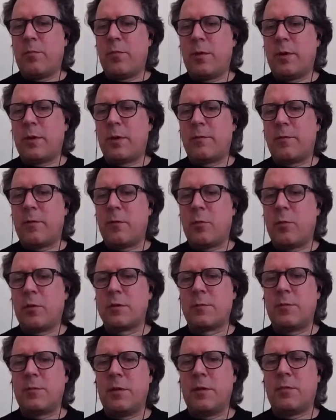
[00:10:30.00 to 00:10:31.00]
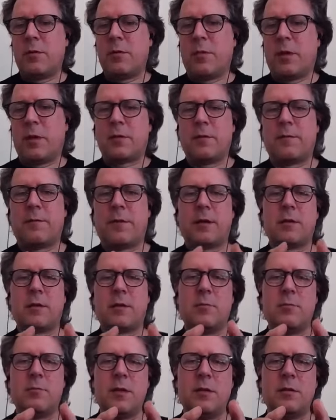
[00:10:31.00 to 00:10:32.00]
But for most people,
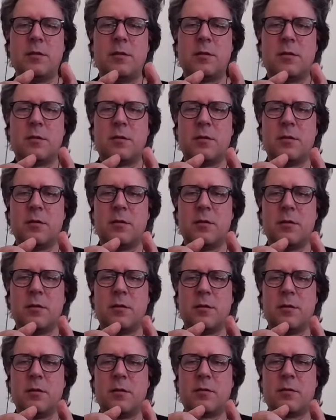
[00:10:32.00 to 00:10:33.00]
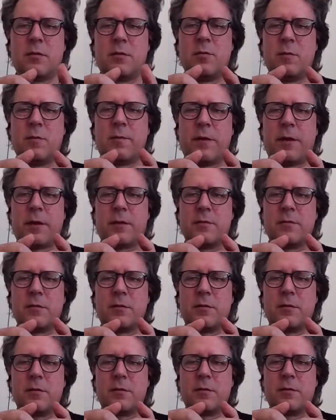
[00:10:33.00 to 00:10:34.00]
multi-factor means it's two
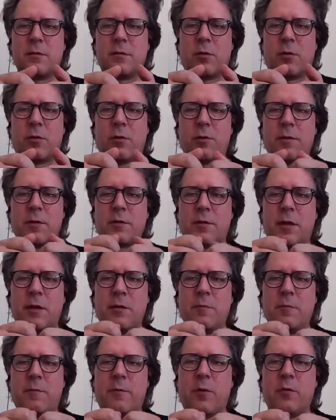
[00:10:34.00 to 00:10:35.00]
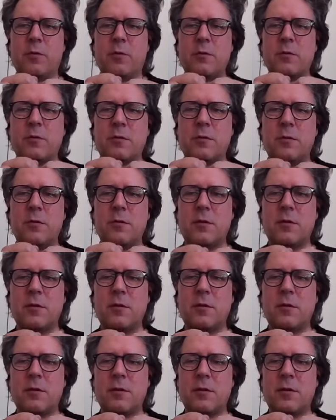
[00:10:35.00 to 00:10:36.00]
factors on the same phone.
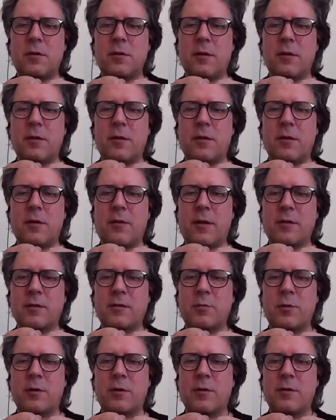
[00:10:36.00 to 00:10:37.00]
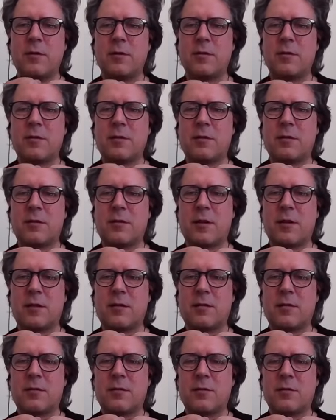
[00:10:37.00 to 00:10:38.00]
Mm-hmm. And that's where things
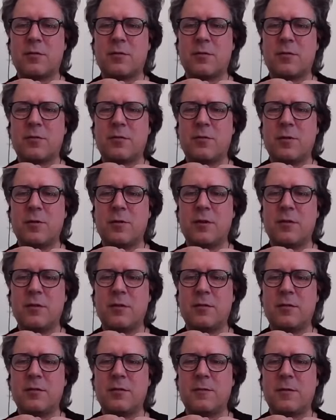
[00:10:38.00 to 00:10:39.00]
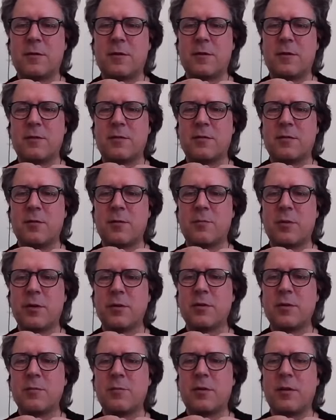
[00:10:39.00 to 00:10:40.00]
get really difficult. So in
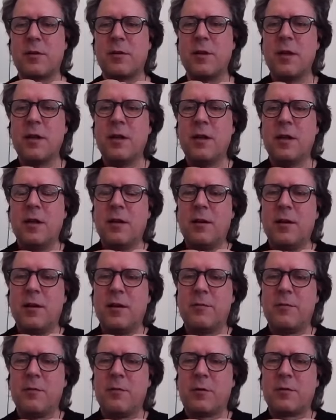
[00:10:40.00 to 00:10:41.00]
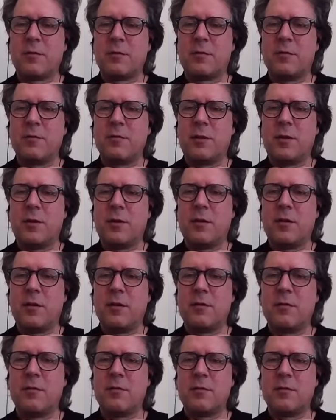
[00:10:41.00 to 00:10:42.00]
principle, if you wanted to be